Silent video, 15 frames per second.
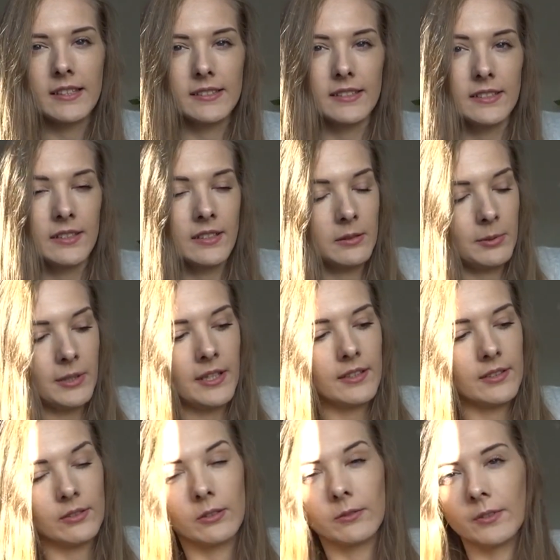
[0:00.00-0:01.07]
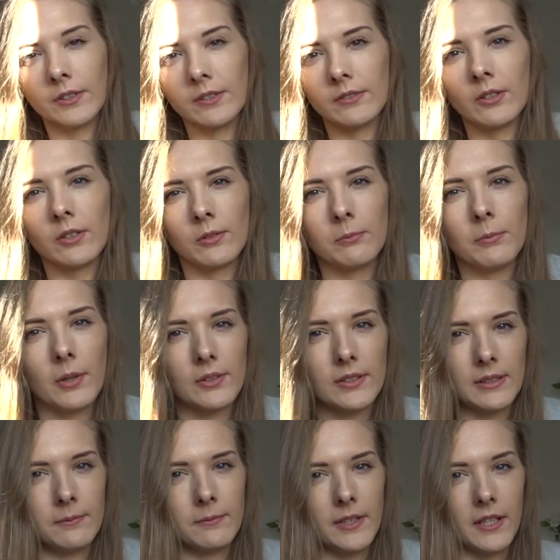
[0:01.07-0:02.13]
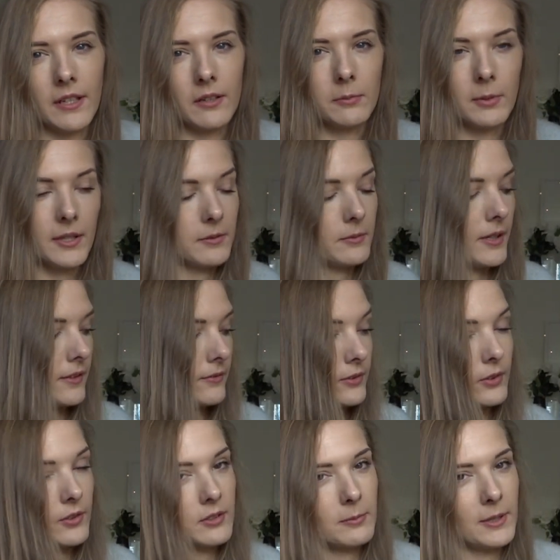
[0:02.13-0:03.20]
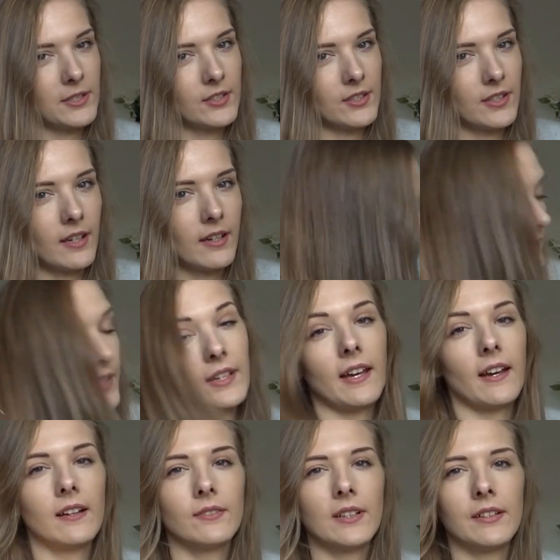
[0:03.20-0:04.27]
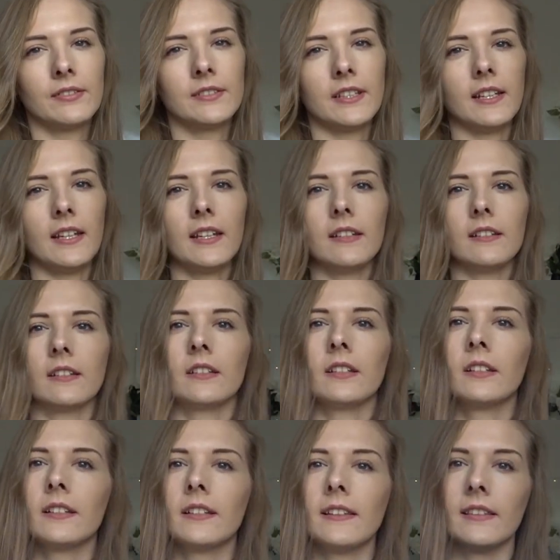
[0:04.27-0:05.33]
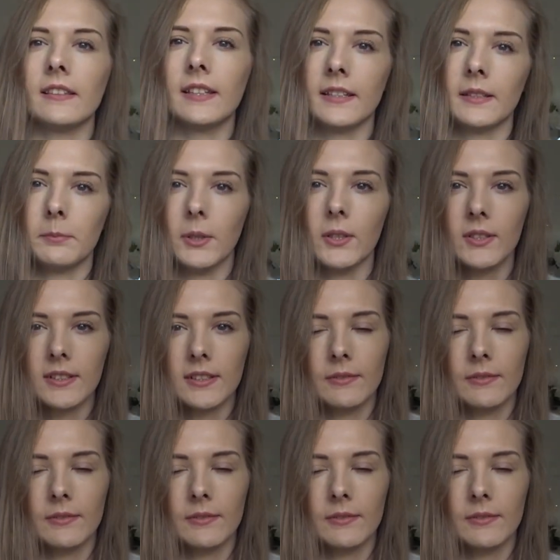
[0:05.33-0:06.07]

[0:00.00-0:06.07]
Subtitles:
This is going to be sort of an unboxing video, by the way, I forgot to mention that. So yeah, I've left it in this box.